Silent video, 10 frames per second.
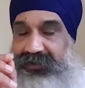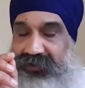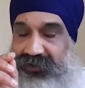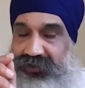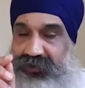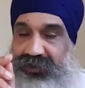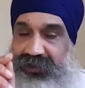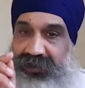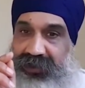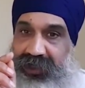the
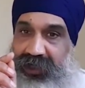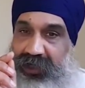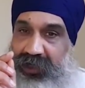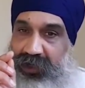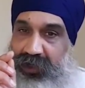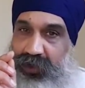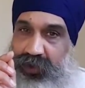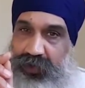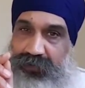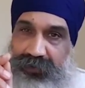grueling
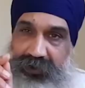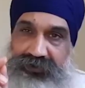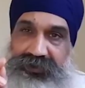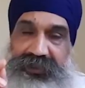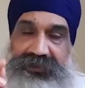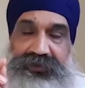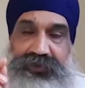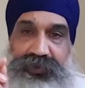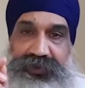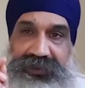court process,
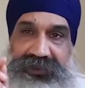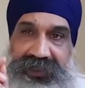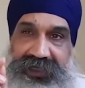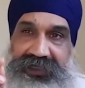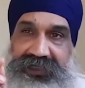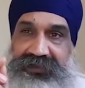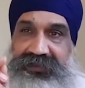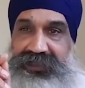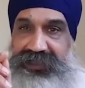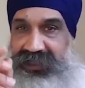which has taken
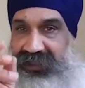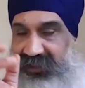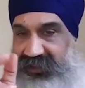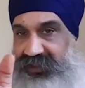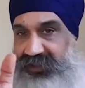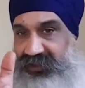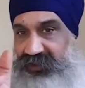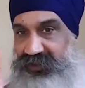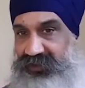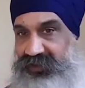nearly a year to
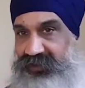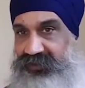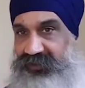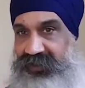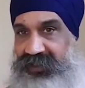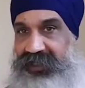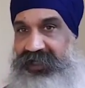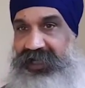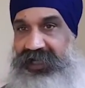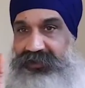conclude,
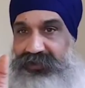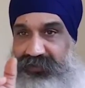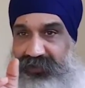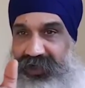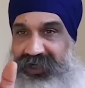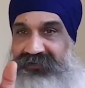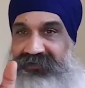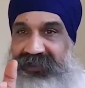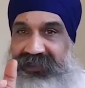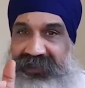and to
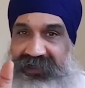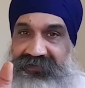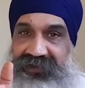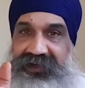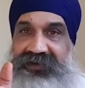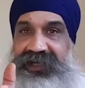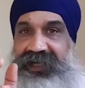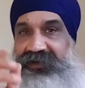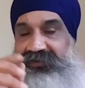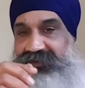bravely give their
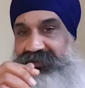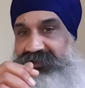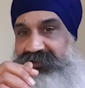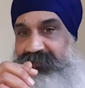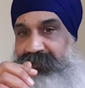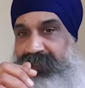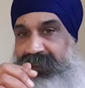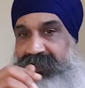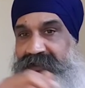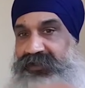accounts.
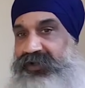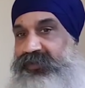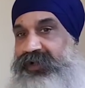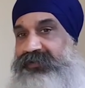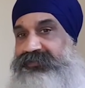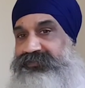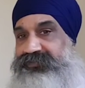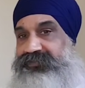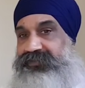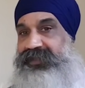You know
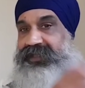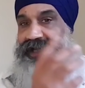what?